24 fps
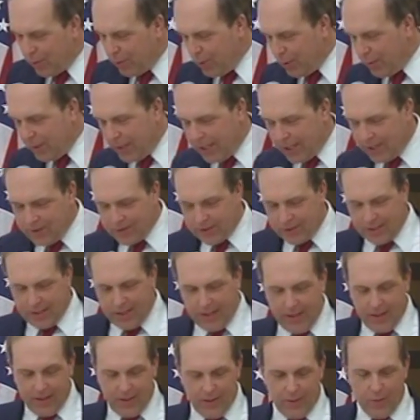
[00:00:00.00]
Robert
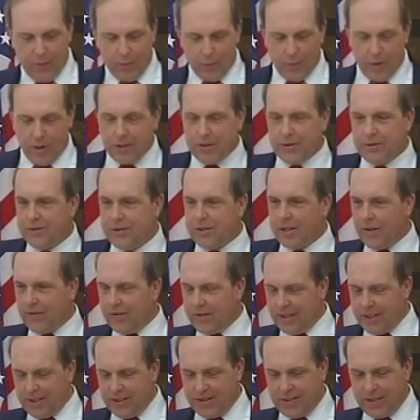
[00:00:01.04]
Romanowski,
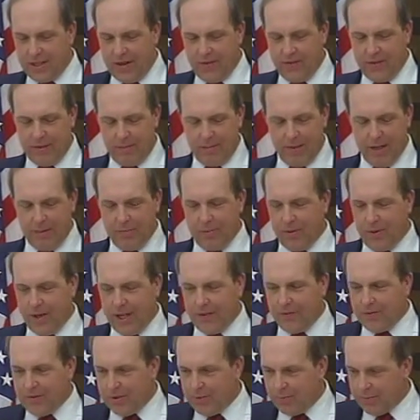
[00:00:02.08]
177
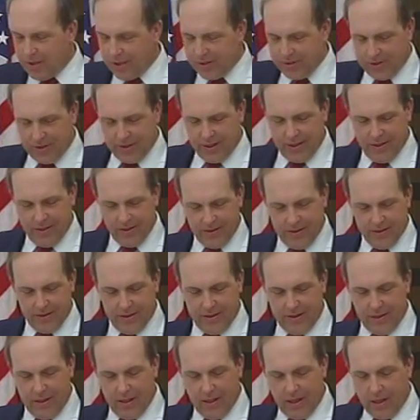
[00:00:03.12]
Maple Avenue, Monsey.
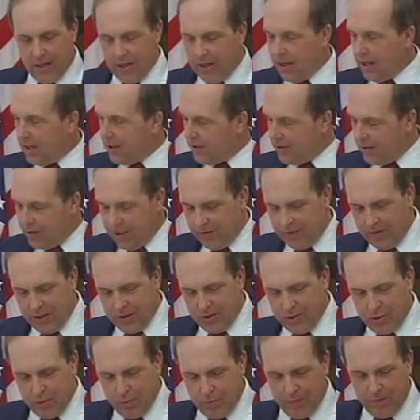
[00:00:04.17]
Uh, Good
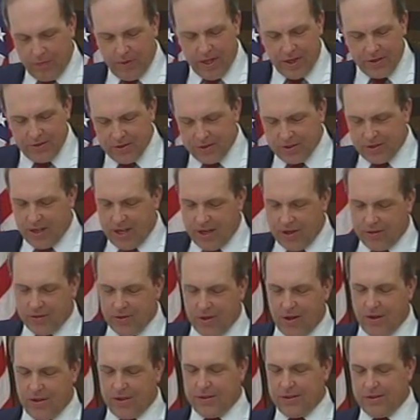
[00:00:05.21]
evening, Supervisor
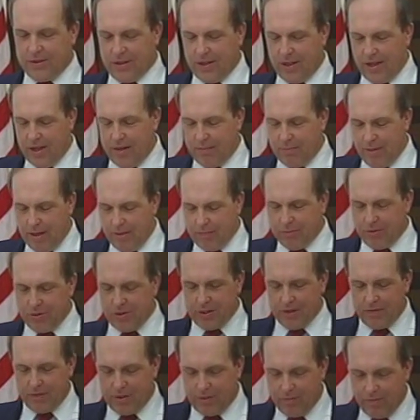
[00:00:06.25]
St. Lawrence and
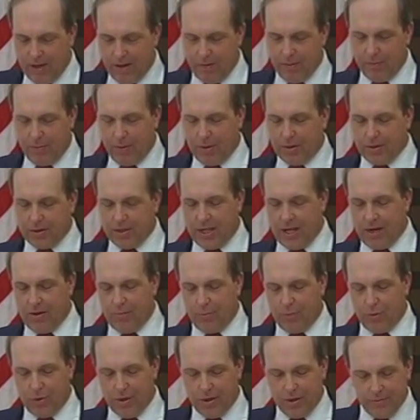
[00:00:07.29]
members of the Ramapo
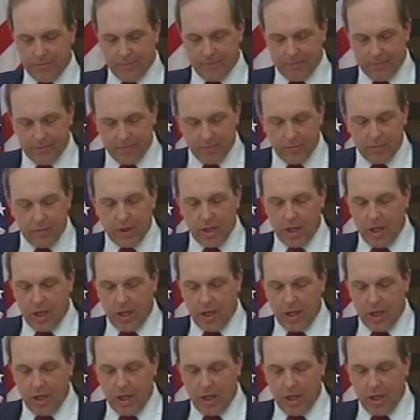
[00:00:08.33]
Town Board.